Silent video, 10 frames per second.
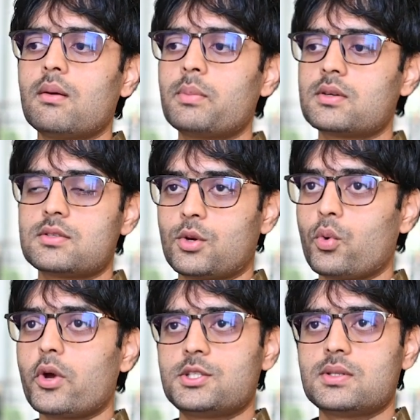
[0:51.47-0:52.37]
Because the
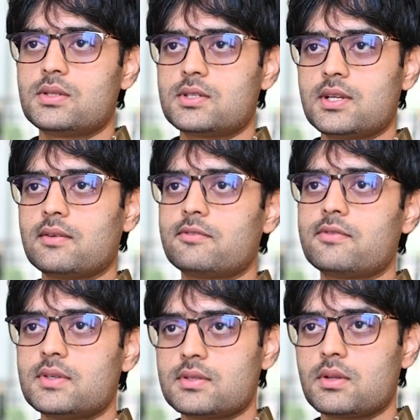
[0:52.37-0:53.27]
question
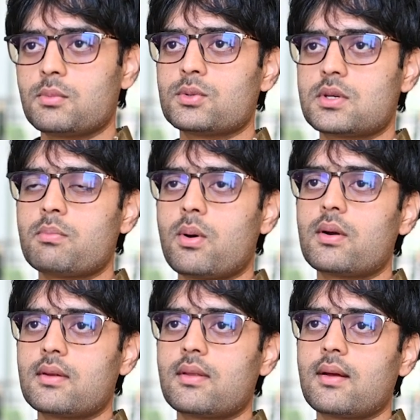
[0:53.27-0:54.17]
itself is the most
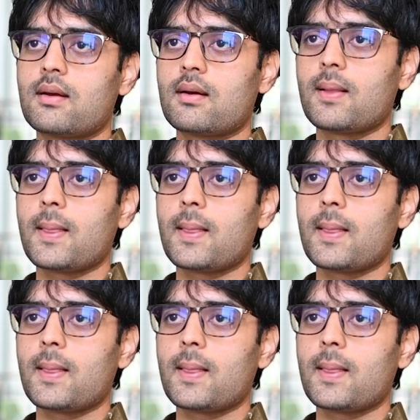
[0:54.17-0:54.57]
important thing.